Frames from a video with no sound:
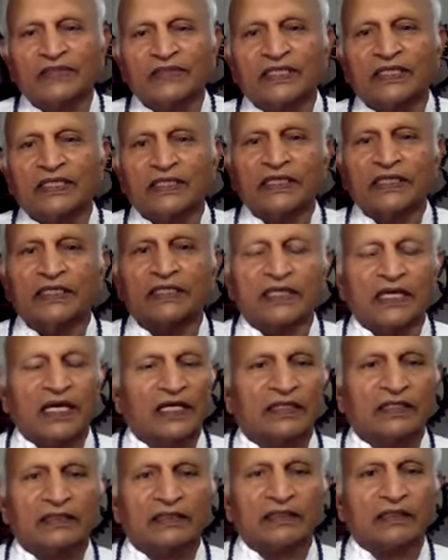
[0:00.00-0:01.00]
These
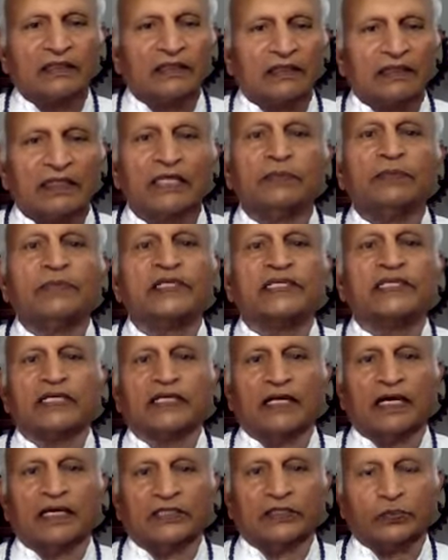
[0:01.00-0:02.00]
are limited
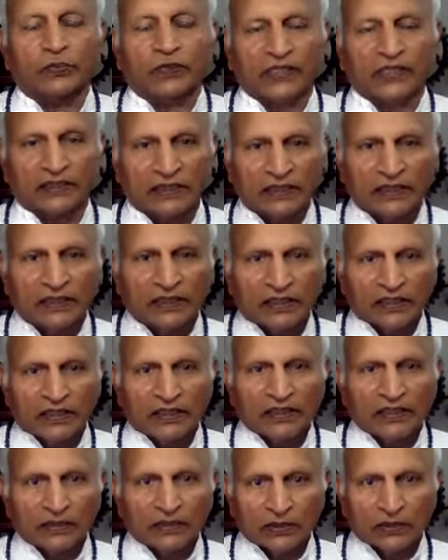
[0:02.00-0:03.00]
aspects.
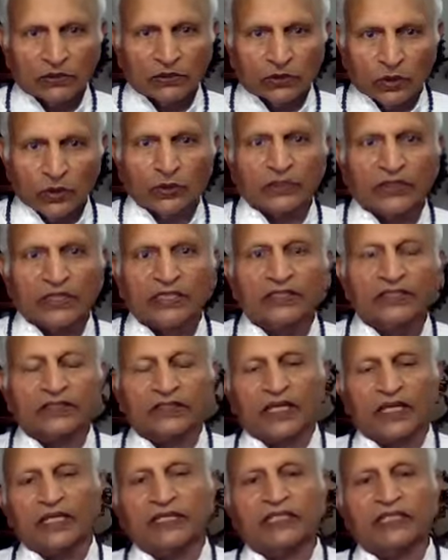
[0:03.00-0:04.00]
The total
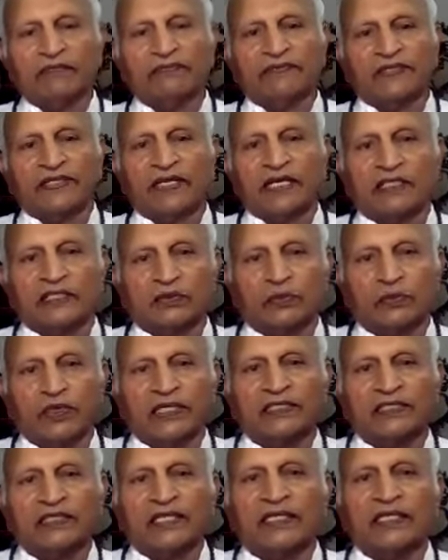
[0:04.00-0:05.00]
scientific
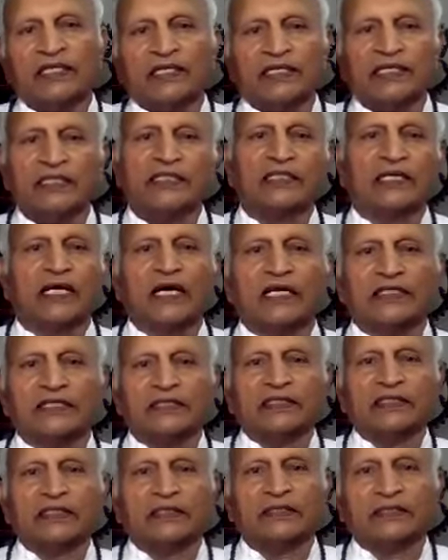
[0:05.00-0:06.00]
aspect is God
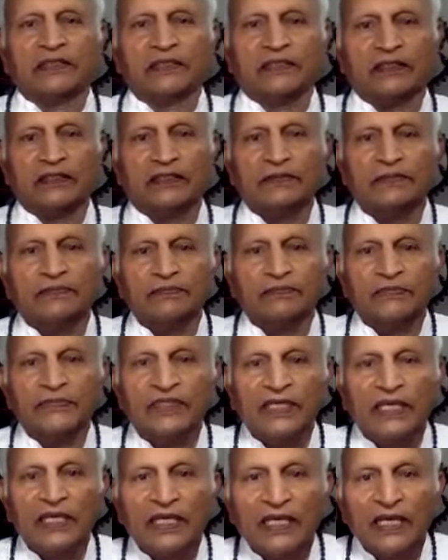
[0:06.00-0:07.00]
is eternal.
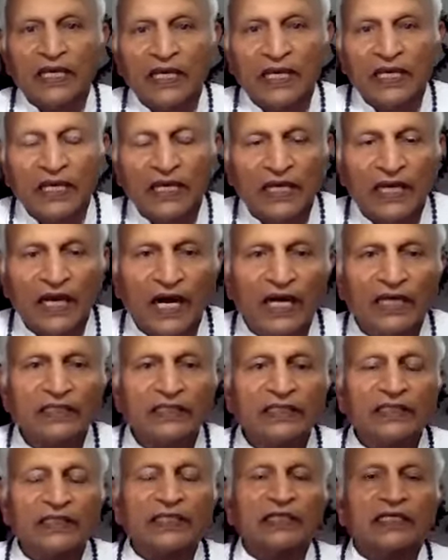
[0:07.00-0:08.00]
God
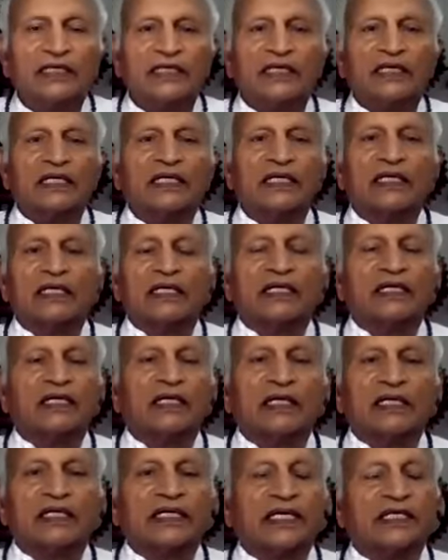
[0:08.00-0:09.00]

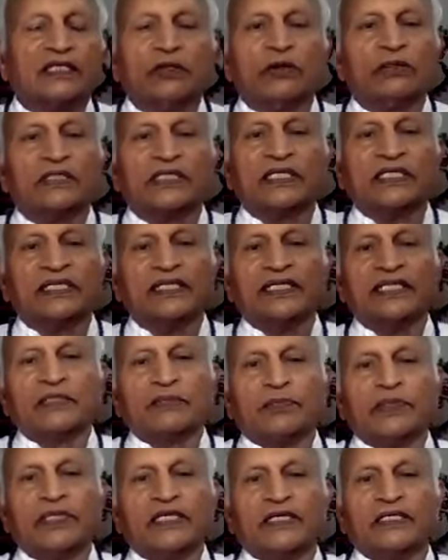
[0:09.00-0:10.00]
cannot create
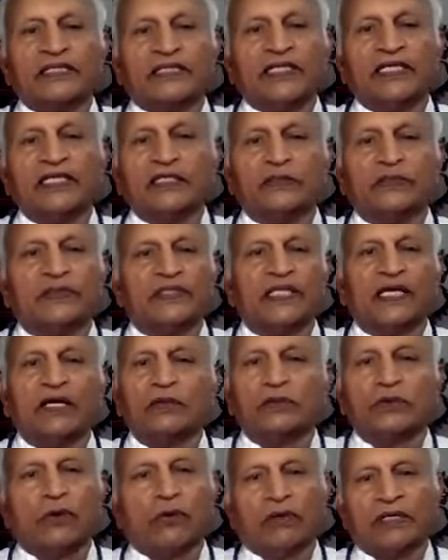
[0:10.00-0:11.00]
because he's
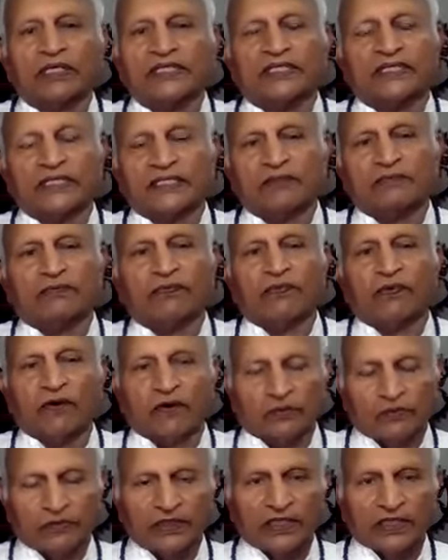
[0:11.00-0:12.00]
without quality and
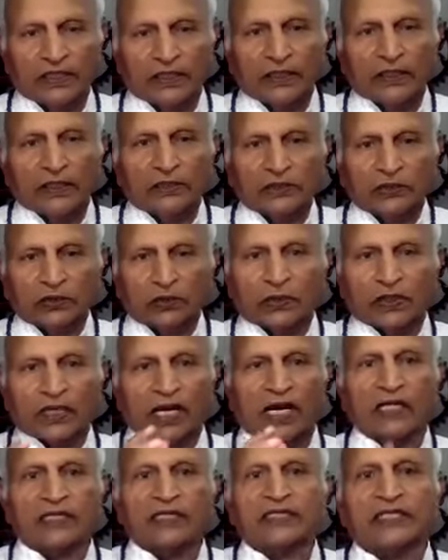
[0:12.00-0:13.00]
form. So
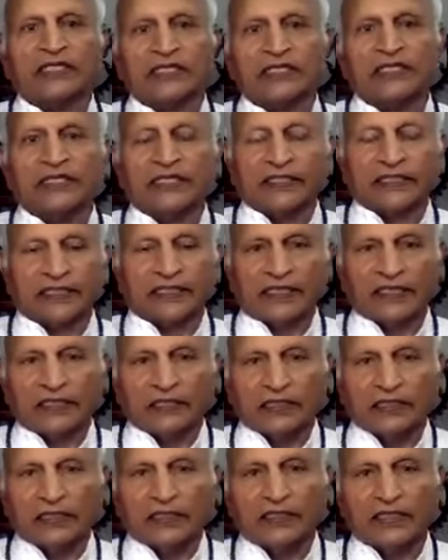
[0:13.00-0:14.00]
God created
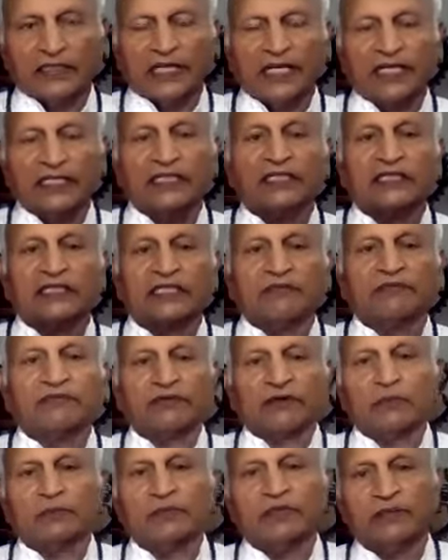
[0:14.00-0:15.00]
energy
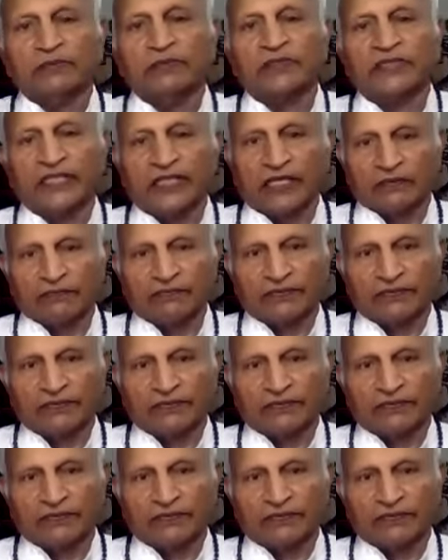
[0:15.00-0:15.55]
from himself.